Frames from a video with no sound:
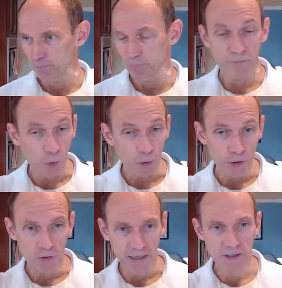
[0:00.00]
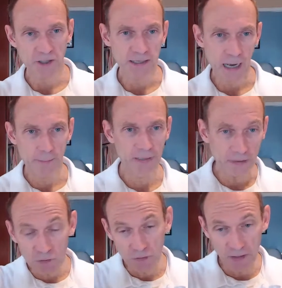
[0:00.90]
before you actually come
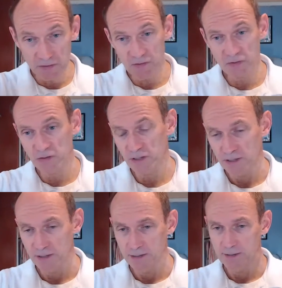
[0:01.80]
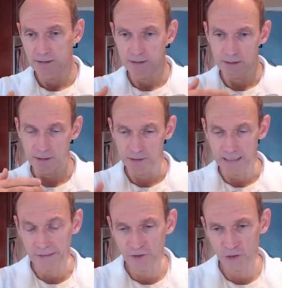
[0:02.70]
into this
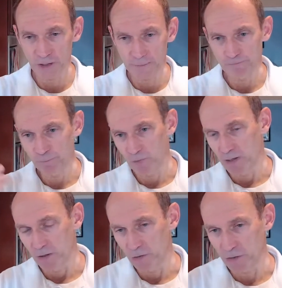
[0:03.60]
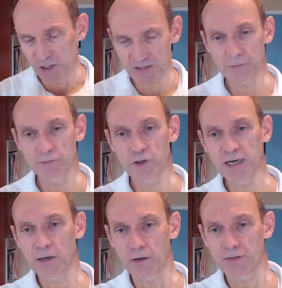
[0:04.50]
live stream, you just have to
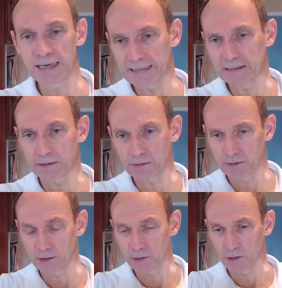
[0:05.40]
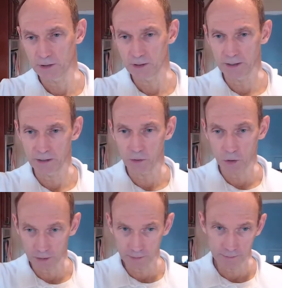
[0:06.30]
click on the link
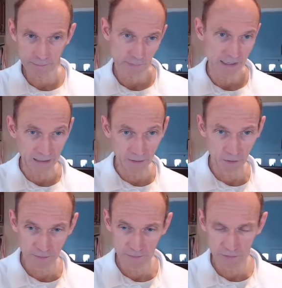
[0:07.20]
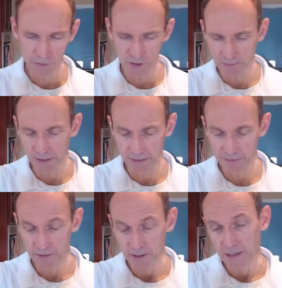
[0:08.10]
on StreamYard
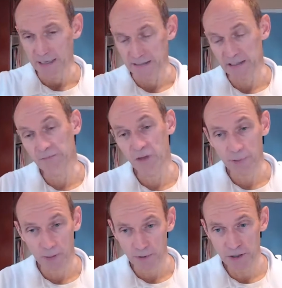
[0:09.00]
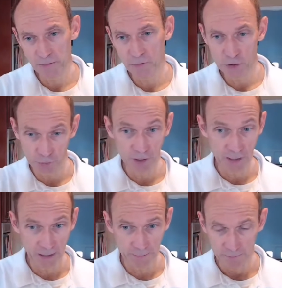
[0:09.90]
and give them permission to show your
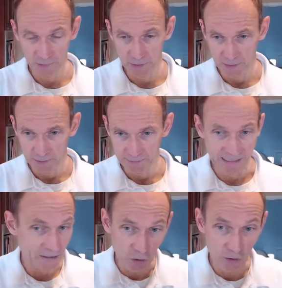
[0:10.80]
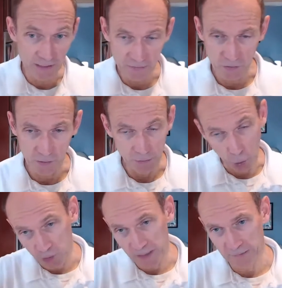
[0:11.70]
name. That's all it is, and you
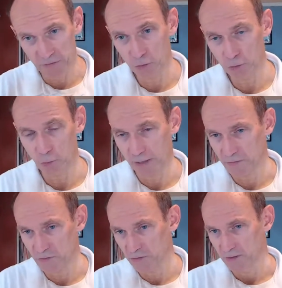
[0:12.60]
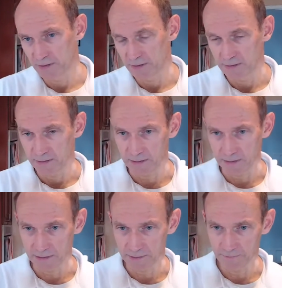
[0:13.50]
only have to do it once.
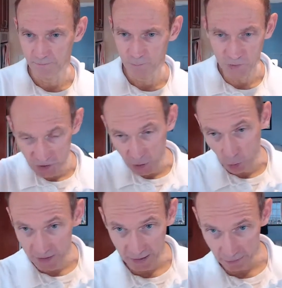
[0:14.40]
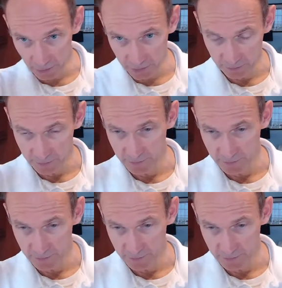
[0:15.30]
You see all the other